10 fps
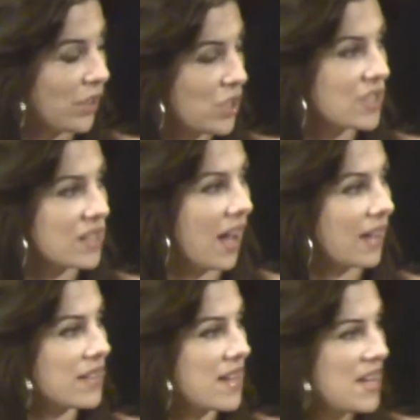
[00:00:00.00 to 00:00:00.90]
the audition
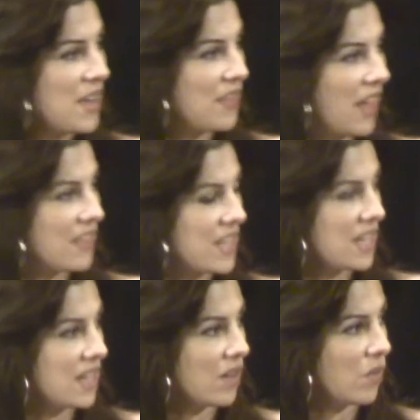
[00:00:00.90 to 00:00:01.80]
sides, that
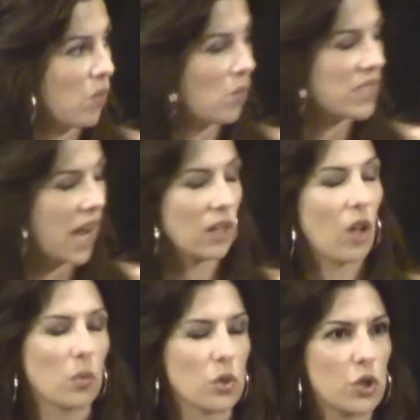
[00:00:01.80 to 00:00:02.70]
the
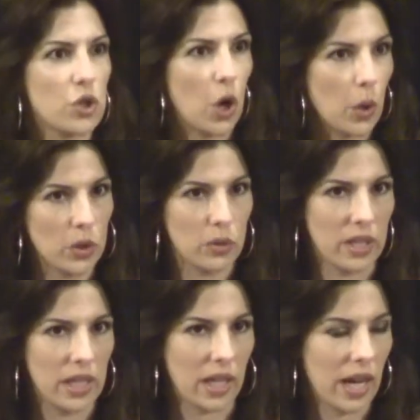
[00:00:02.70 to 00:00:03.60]
dialogue was so
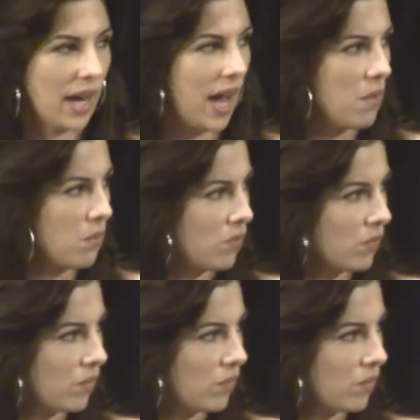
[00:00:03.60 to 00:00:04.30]
unique, and I'm